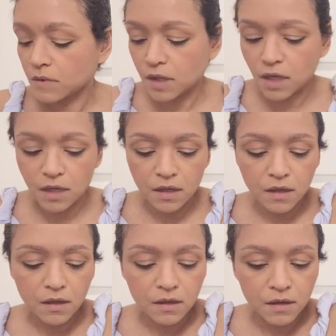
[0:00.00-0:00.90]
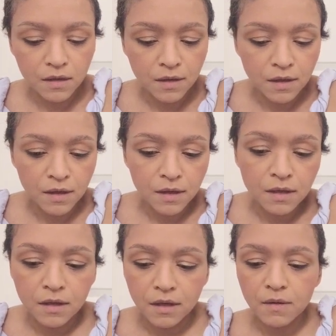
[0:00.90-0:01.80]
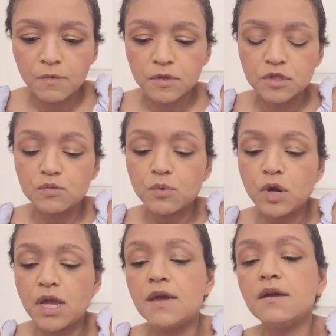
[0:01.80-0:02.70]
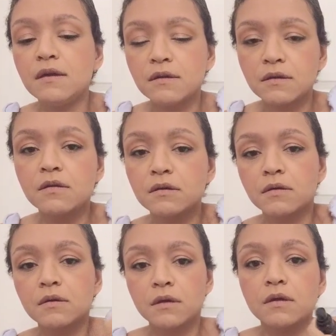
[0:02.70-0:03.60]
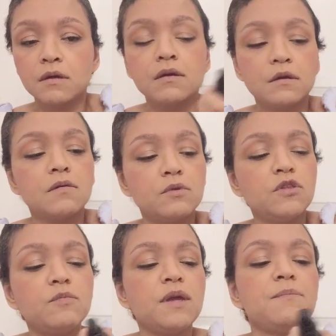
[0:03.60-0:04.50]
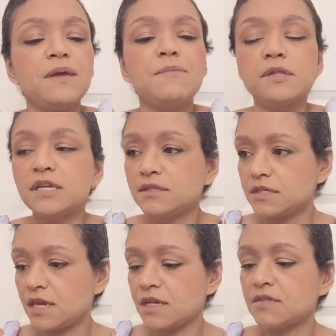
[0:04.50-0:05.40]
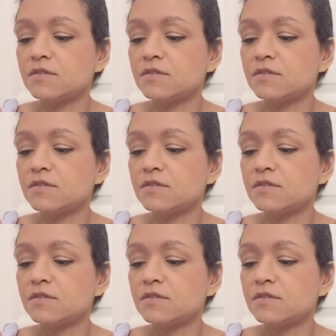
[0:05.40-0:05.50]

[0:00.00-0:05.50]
Okay, I'm gonna spray with my Maybelline setting